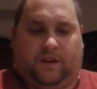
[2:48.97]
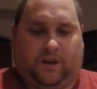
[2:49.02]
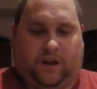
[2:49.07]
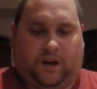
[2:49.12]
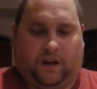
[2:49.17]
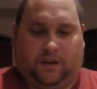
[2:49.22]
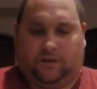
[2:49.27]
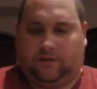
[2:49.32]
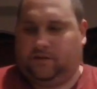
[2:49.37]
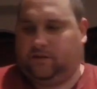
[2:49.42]

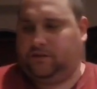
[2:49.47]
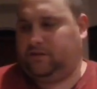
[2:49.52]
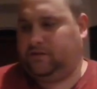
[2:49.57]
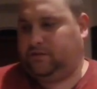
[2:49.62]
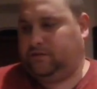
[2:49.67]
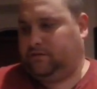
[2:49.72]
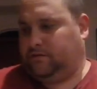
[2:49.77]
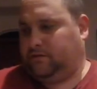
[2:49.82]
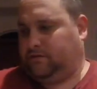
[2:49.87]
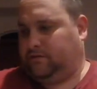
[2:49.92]

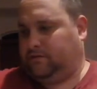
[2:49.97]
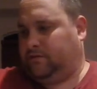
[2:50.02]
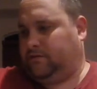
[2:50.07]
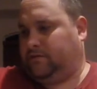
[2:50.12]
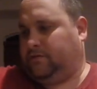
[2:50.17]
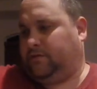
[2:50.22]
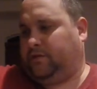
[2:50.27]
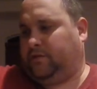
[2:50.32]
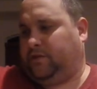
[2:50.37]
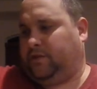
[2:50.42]
colors
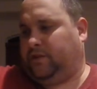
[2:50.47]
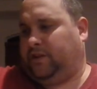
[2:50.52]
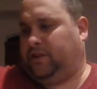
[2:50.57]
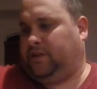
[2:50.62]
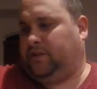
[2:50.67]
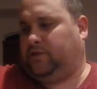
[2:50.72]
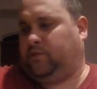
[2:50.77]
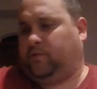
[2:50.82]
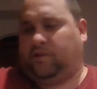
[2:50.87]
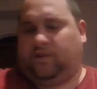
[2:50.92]
for
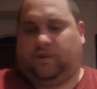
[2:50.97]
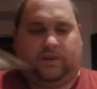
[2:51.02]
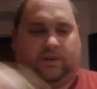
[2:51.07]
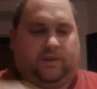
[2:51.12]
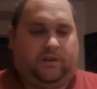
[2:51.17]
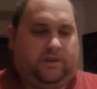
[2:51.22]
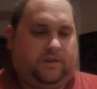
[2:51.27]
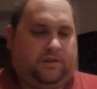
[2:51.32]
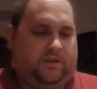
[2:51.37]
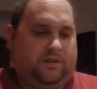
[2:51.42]
each one,
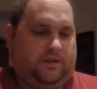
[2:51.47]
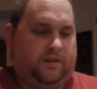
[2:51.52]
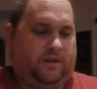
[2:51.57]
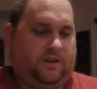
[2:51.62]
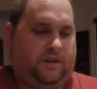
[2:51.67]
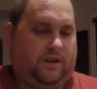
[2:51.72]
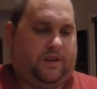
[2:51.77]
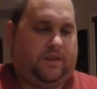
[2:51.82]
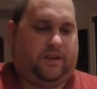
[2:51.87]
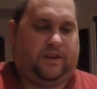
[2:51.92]

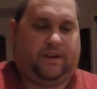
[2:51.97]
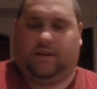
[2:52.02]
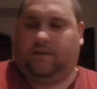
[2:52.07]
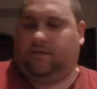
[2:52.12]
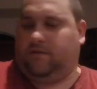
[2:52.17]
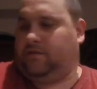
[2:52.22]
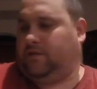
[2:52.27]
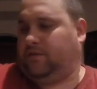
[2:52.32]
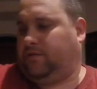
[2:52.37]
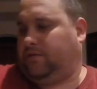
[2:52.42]
and then
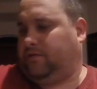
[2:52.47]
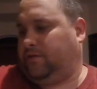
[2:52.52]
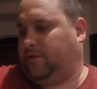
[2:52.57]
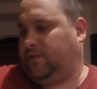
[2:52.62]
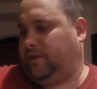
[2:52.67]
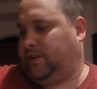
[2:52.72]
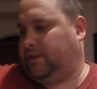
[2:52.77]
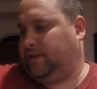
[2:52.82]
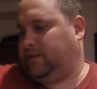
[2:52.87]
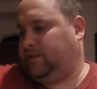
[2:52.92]
I'll go through
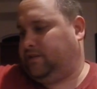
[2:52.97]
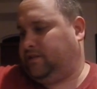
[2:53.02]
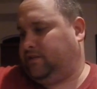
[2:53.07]
it.